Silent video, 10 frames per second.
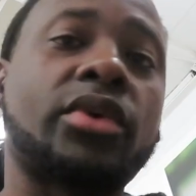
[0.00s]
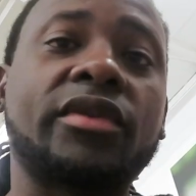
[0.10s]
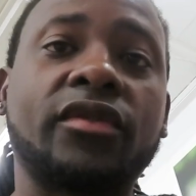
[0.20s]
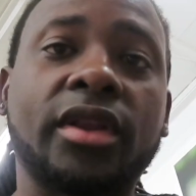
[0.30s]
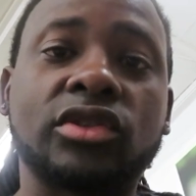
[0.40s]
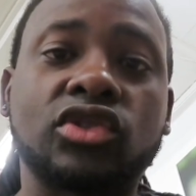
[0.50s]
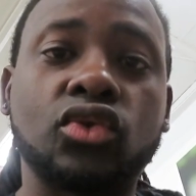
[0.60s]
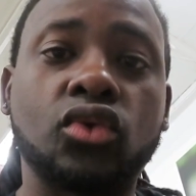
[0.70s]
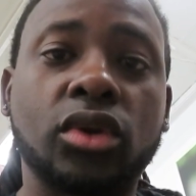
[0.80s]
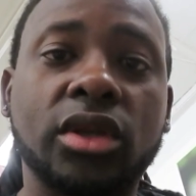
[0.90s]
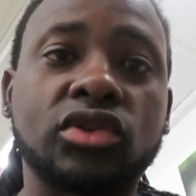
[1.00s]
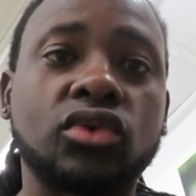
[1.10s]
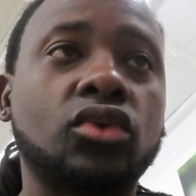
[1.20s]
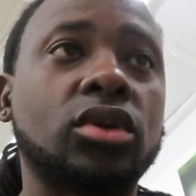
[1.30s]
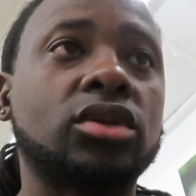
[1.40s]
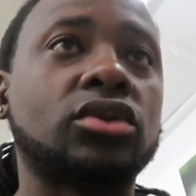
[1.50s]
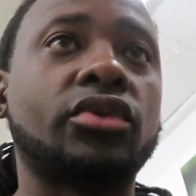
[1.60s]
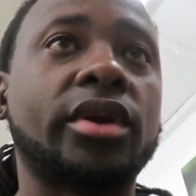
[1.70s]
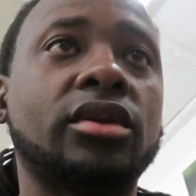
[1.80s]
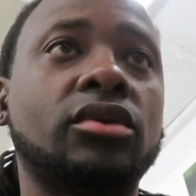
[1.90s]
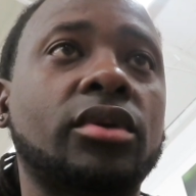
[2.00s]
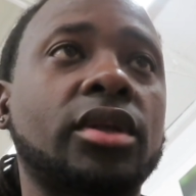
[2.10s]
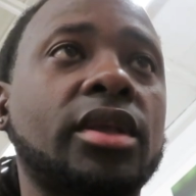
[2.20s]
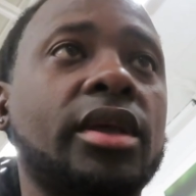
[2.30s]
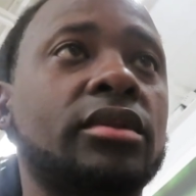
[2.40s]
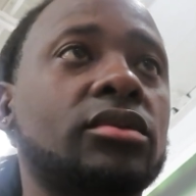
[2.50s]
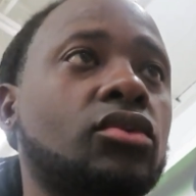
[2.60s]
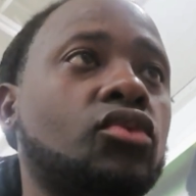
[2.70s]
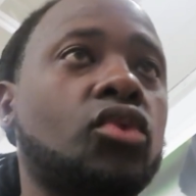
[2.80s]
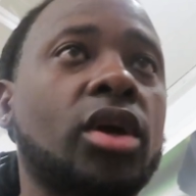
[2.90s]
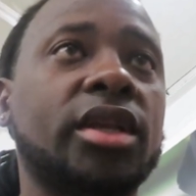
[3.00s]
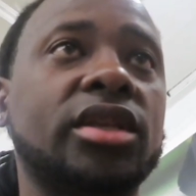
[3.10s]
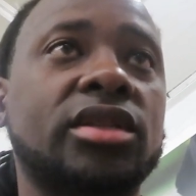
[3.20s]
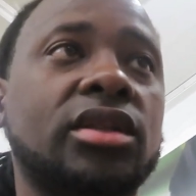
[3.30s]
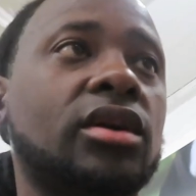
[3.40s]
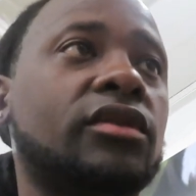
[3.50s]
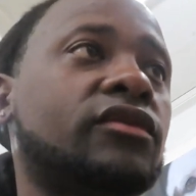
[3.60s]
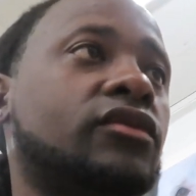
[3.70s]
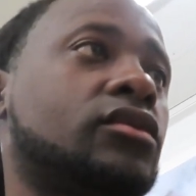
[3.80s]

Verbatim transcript: Great for their stool. Their stool looks great. You want to get that runny stuff.